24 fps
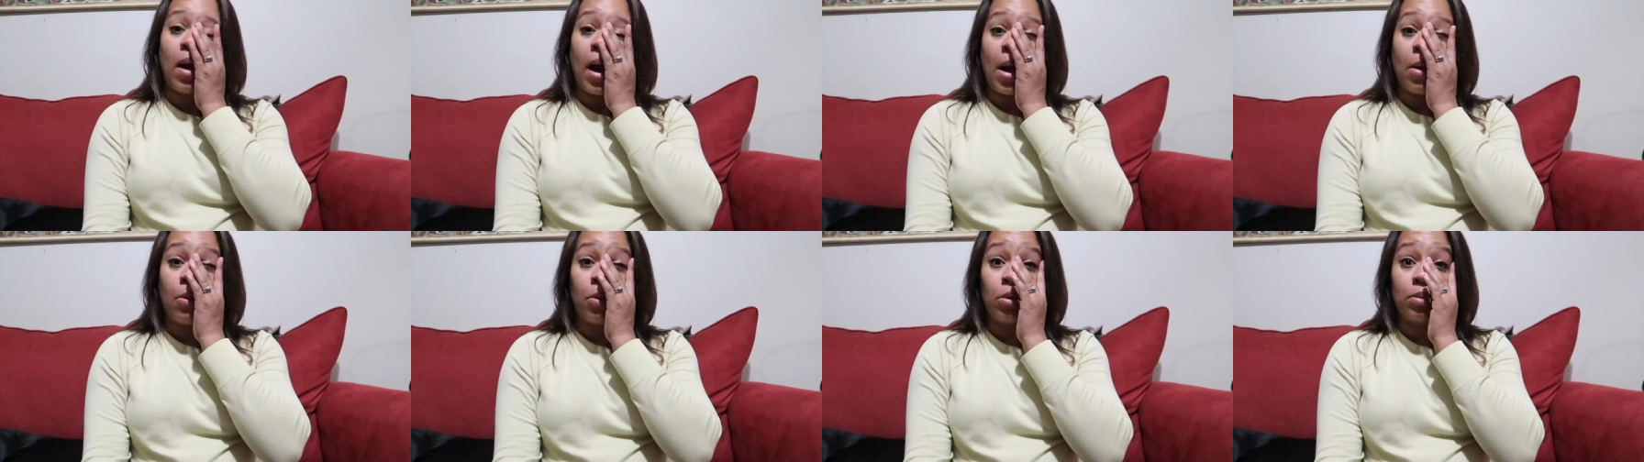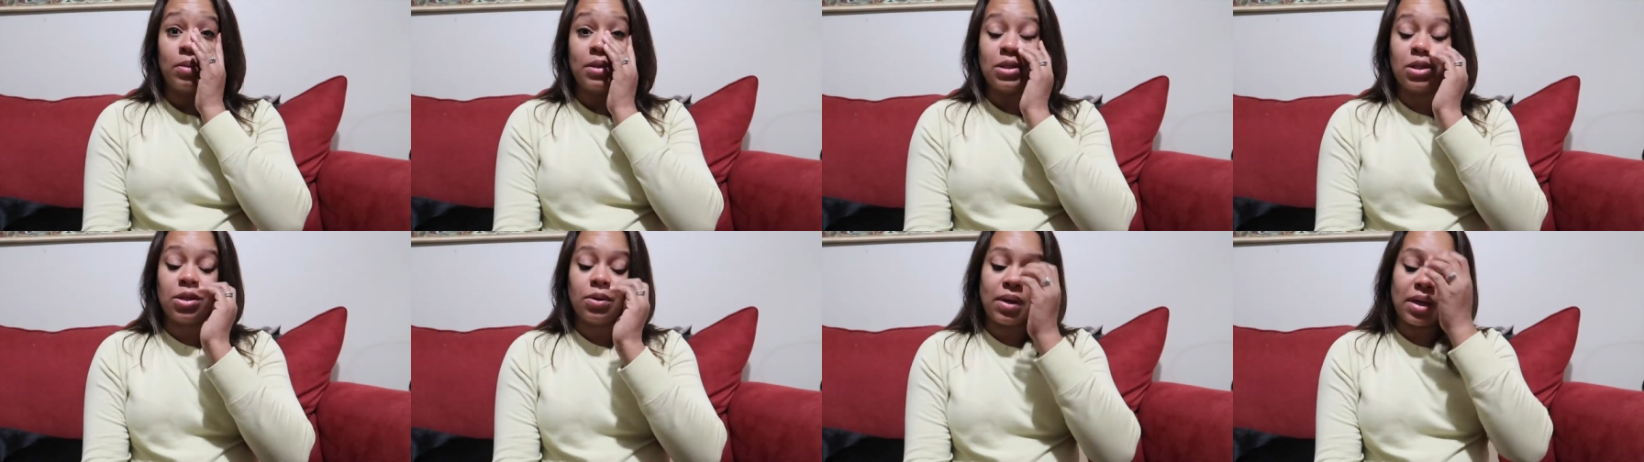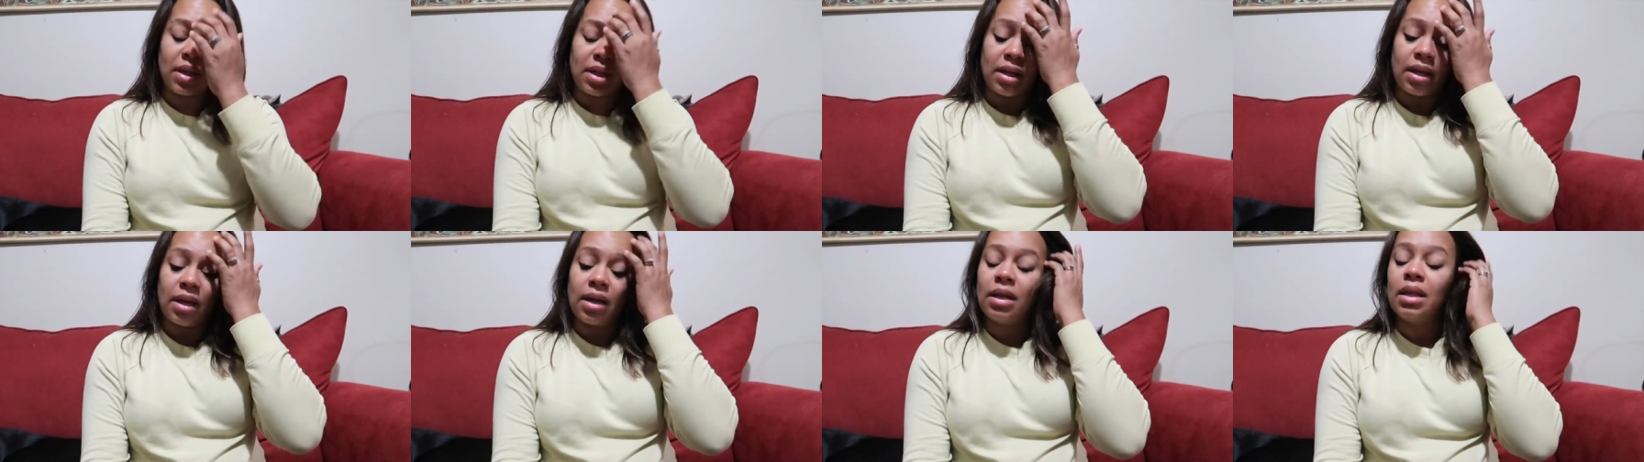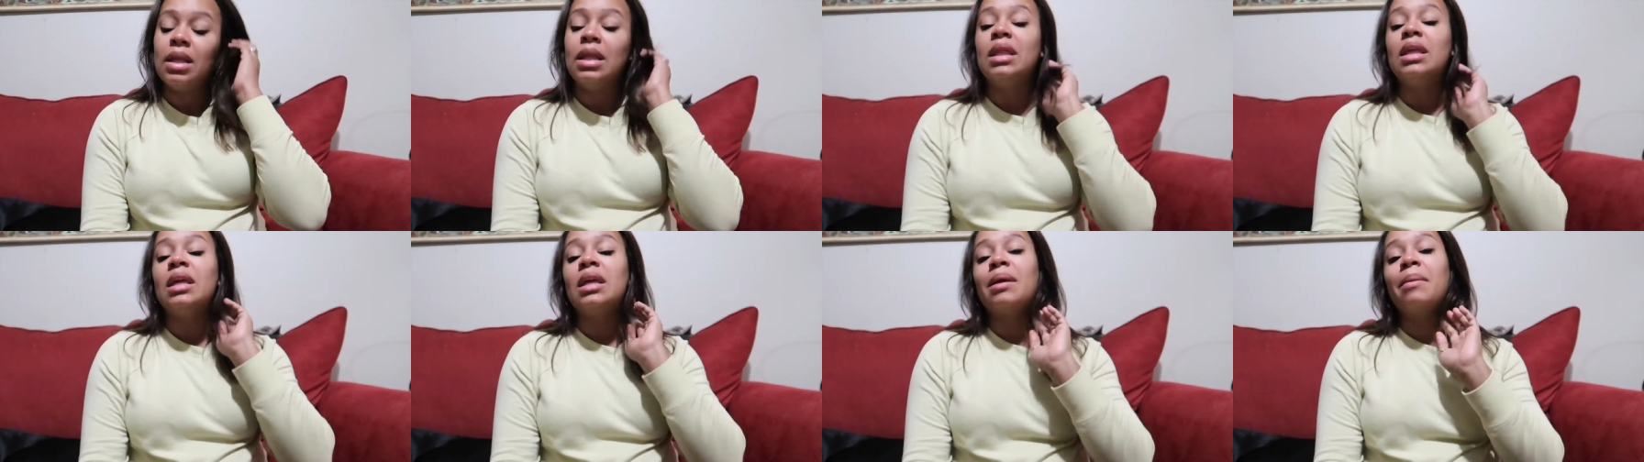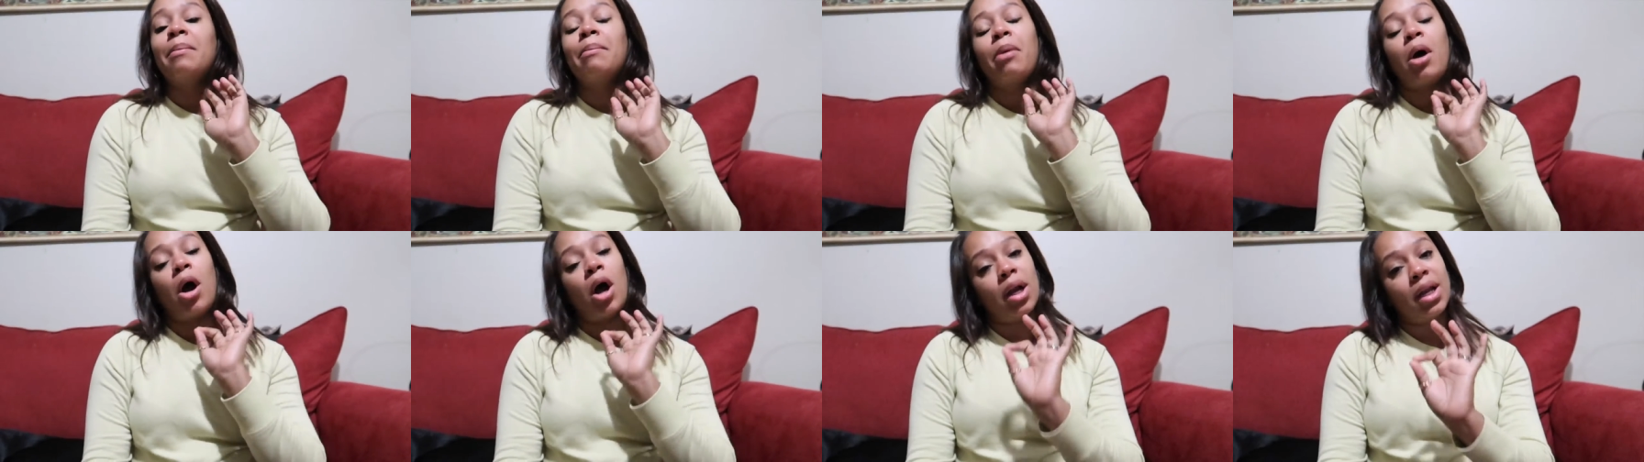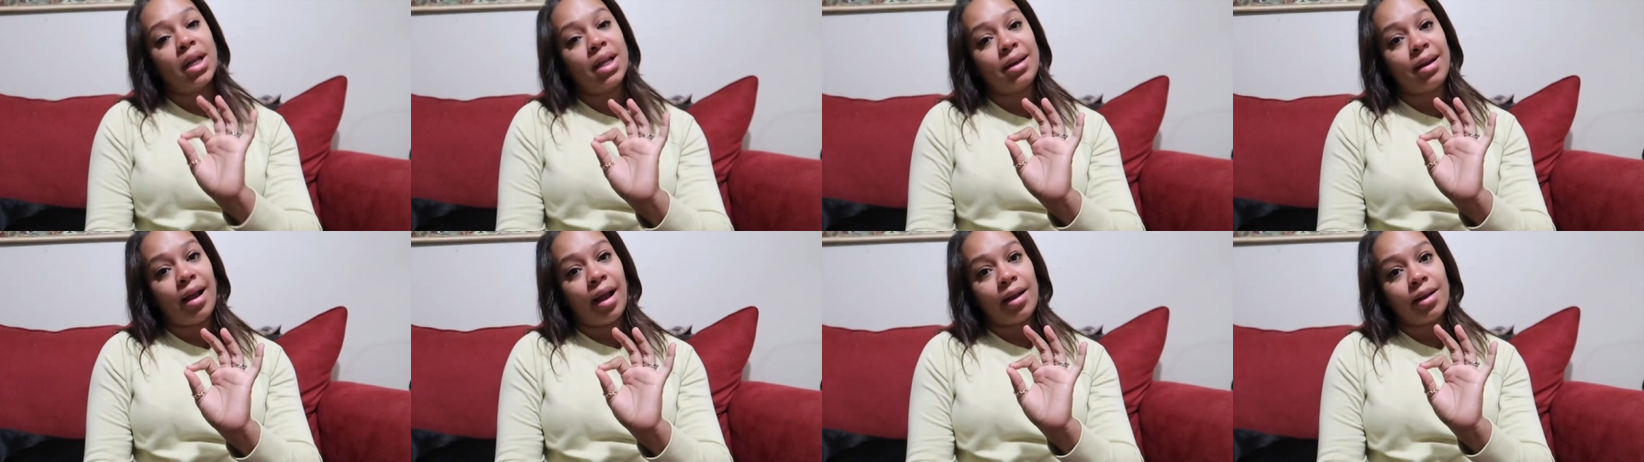I will be doing the
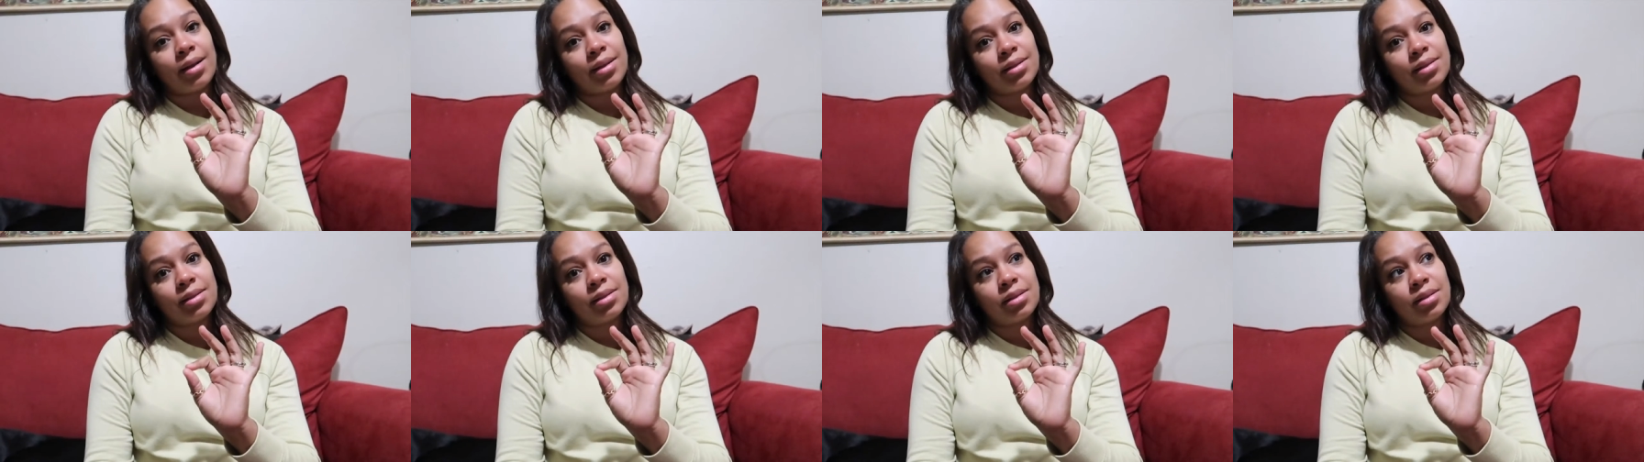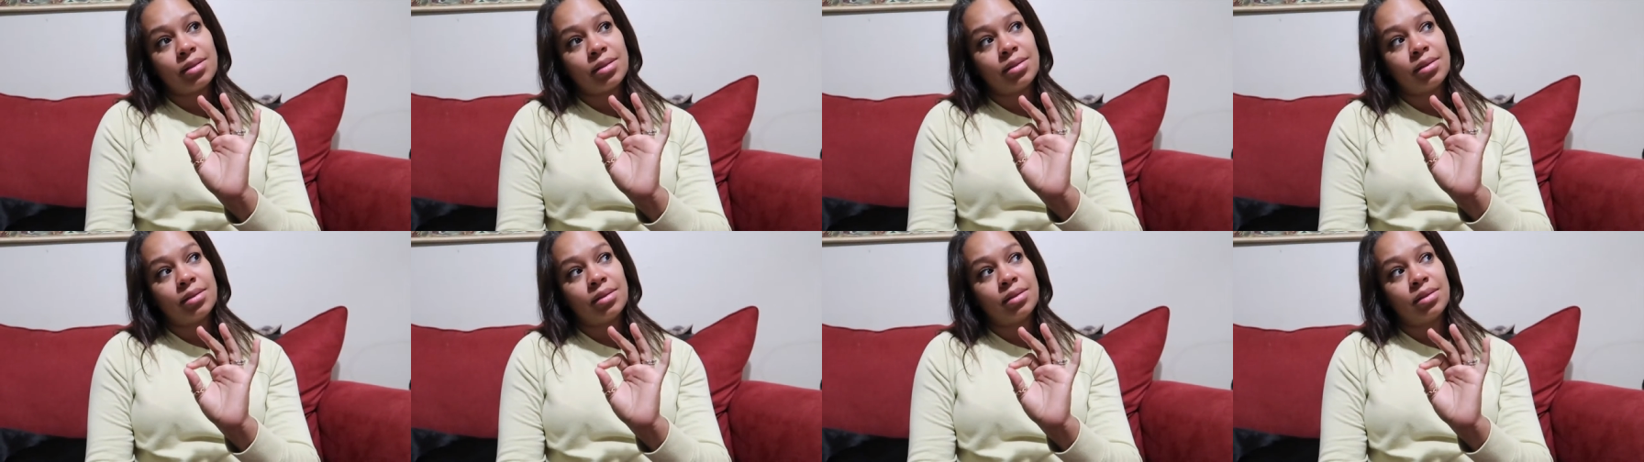body next,